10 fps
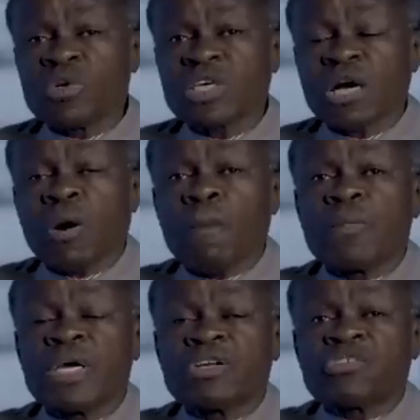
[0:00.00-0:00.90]
was a
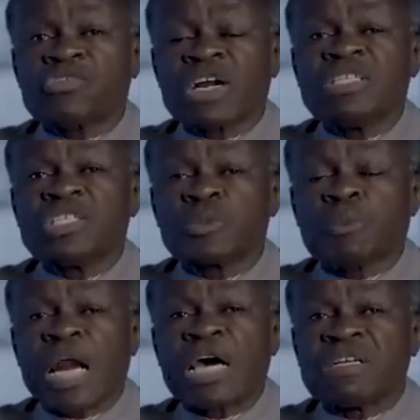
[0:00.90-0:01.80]
complete
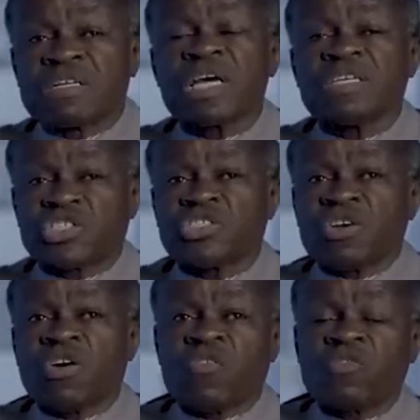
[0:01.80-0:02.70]

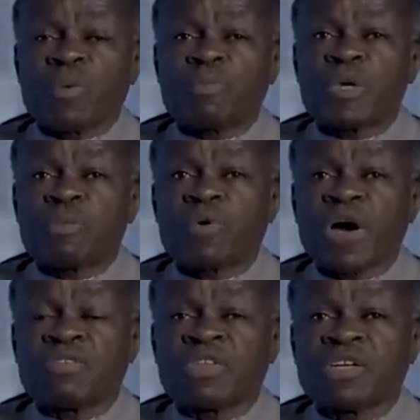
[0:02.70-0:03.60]
transplantation of the people
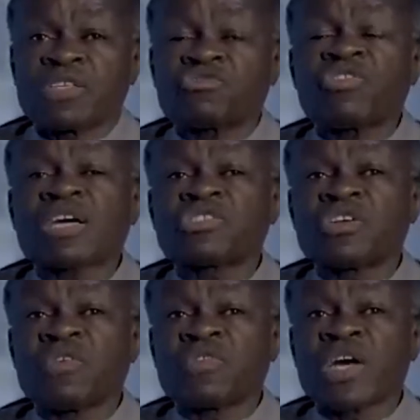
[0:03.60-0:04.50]
and the
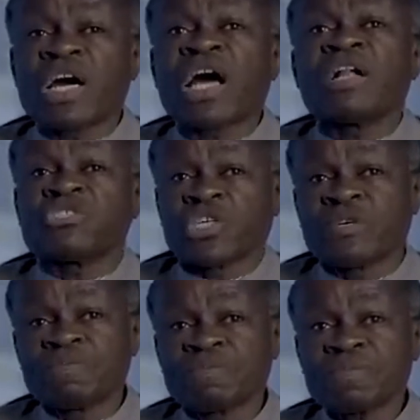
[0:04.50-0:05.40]
destruction of their culture,
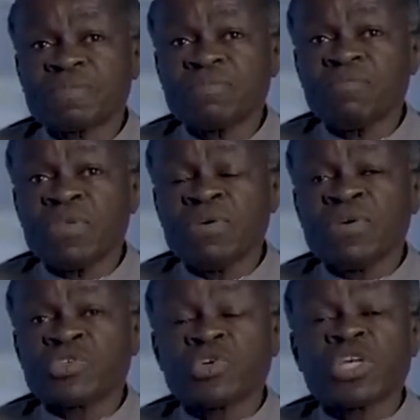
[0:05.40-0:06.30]

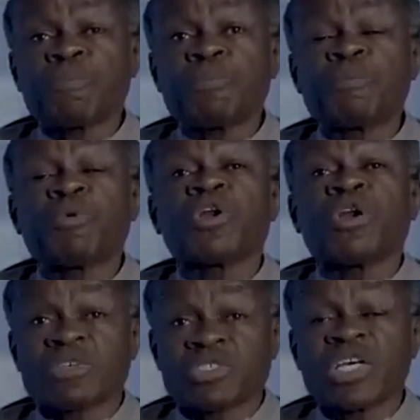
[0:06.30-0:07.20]
so that people
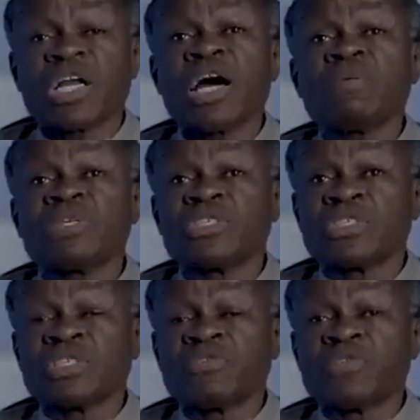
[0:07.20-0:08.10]
lost their
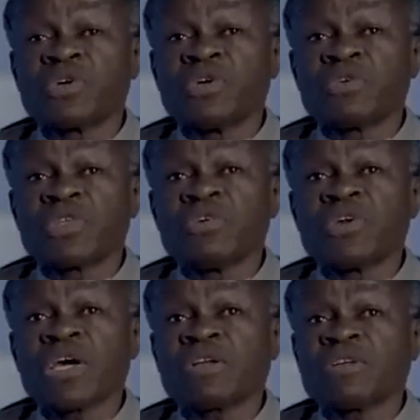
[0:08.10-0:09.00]
languages. If you go to the
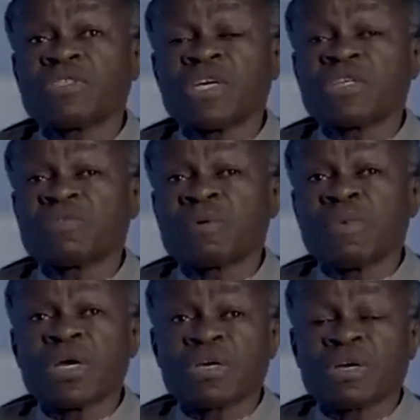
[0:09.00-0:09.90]
United States of
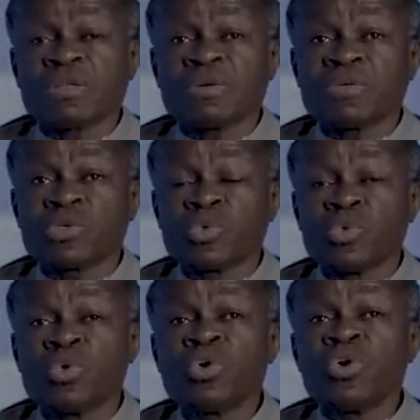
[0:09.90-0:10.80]
America, those
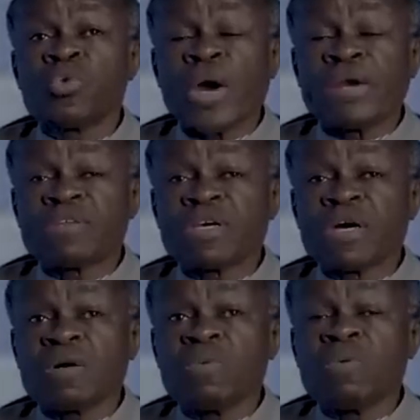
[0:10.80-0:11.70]
who went
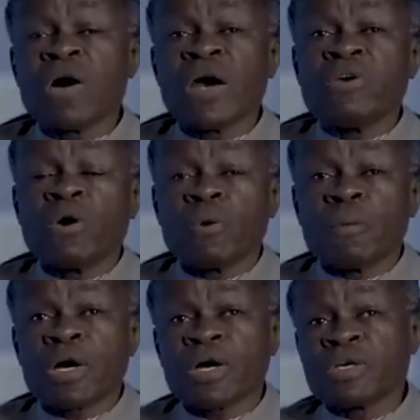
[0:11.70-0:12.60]
there who are
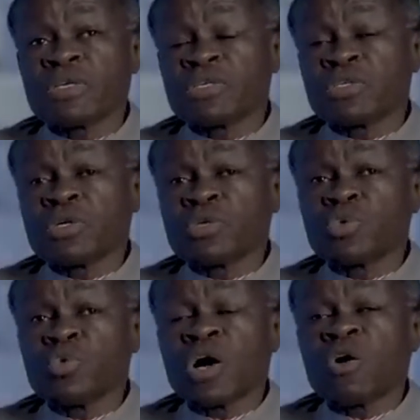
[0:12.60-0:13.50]
Yorubas, those
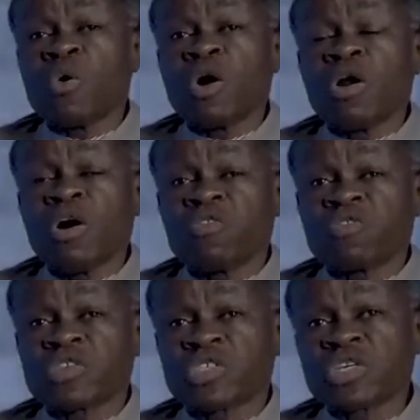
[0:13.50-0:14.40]
who are
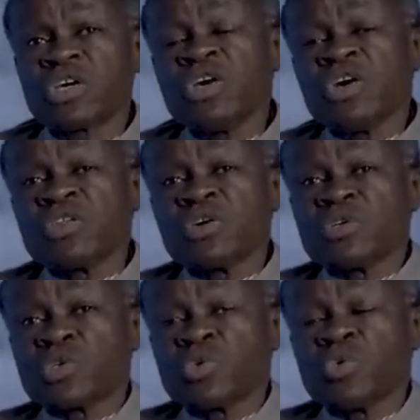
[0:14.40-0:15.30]
Wolofs,
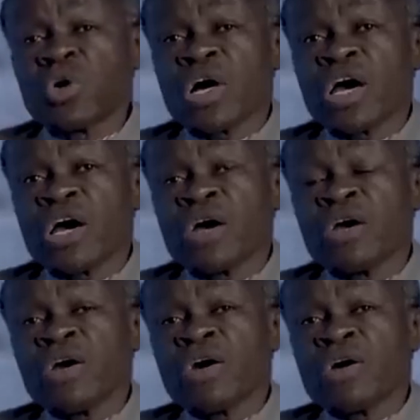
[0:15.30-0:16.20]
those who are
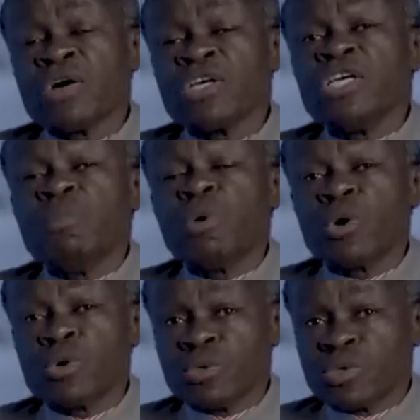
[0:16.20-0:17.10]

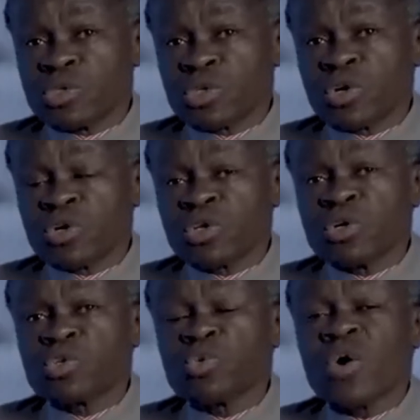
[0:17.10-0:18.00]
Igbos, or
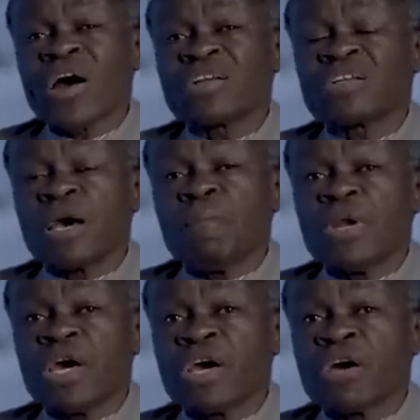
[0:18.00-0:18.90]
those who are
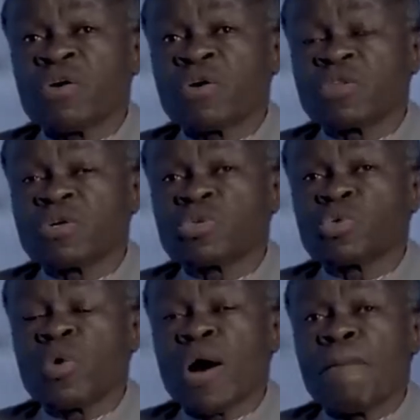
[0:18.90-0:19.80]
Temne, or those
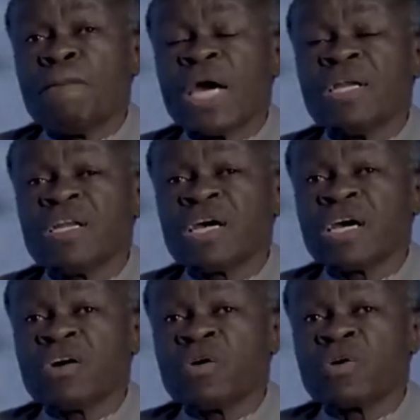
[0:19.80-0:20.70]
who are
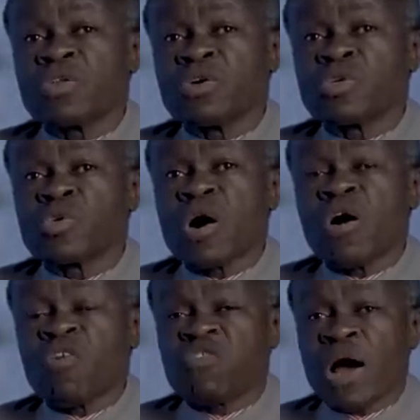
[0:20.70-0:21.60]
Mende, or those who
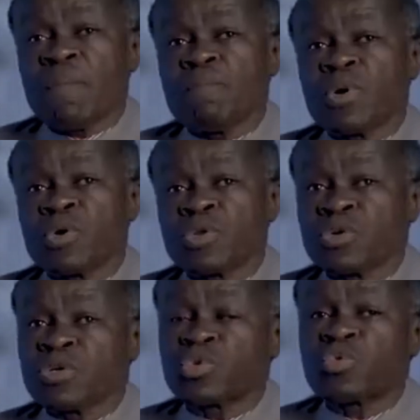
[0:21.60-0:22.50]
are Ovambo,
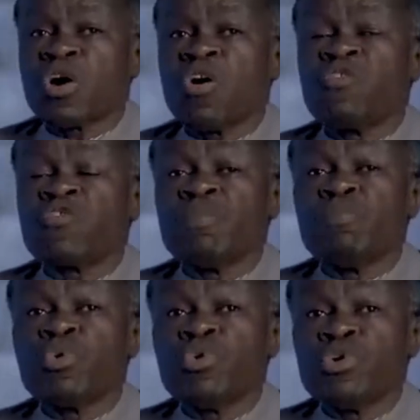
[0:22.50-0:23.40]
those who are
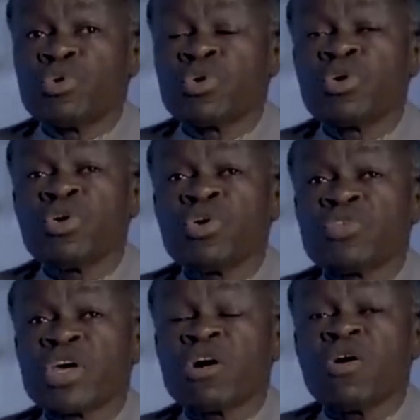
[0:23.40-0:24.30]
Ovimbundu,
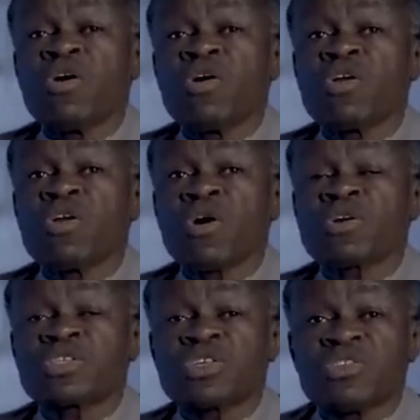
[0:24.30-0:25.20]
they all
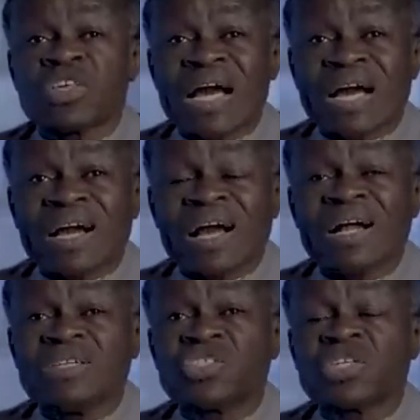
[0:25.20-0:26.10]
lost their
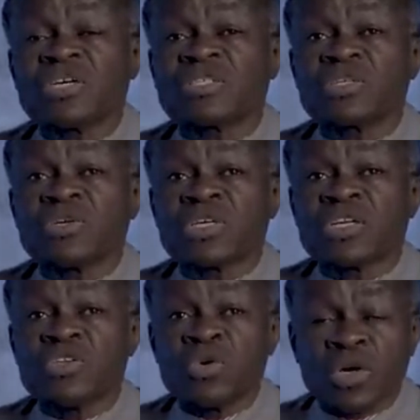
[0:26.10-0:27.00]
culture so
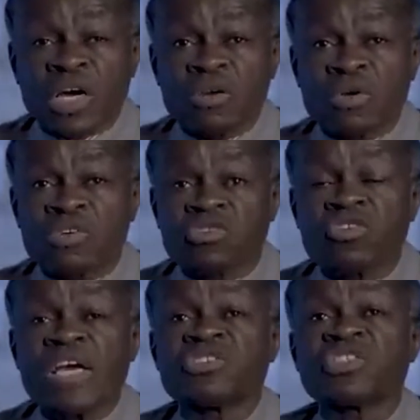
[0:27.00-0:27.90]
that you cannot
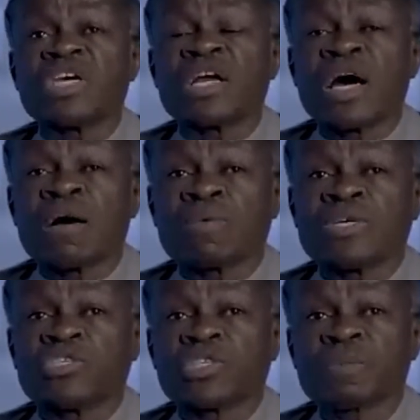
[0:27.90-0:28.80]
trace their
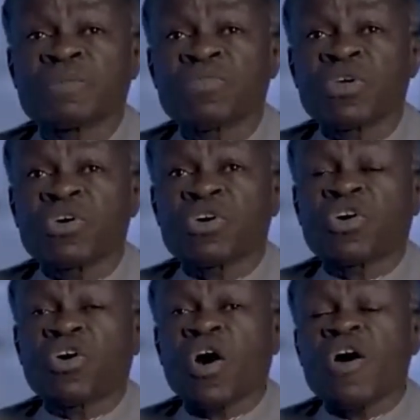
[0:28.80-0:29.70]
language.
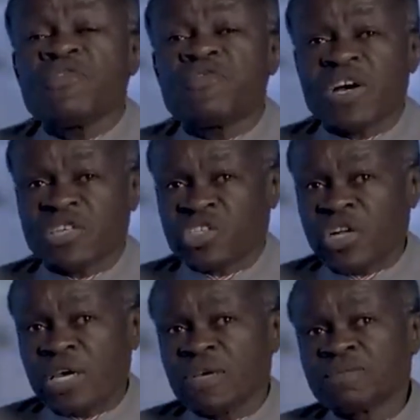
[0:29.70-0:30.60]

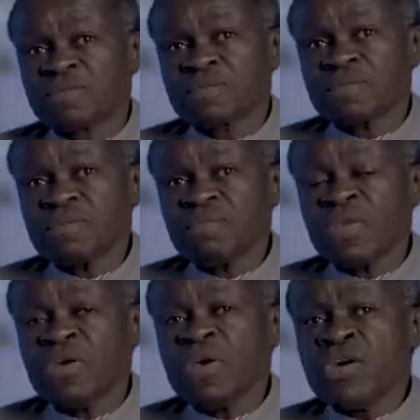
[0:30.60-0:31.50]
Conversely,
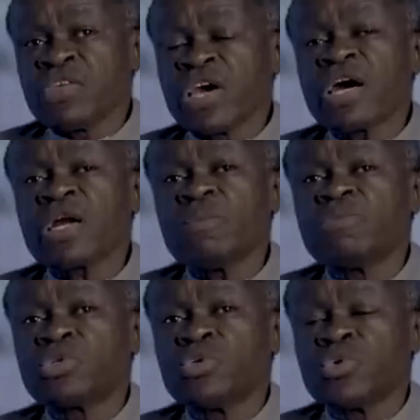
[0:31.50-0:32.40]
the
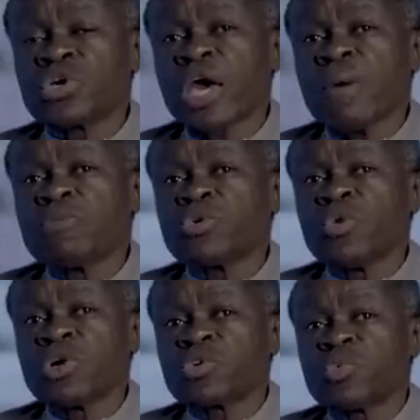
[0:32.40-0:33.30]
Arabs who came to
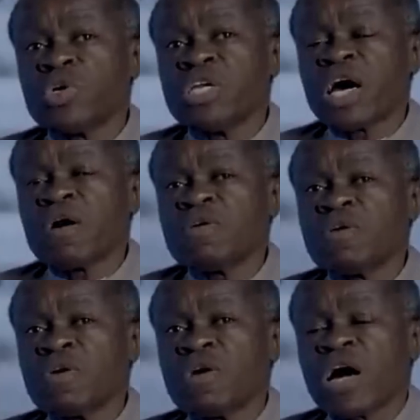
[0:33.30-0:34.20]
what we now
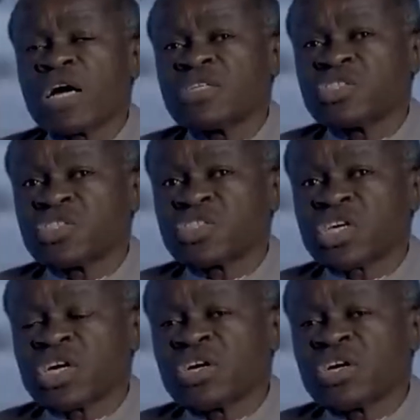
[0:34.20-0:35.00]
know as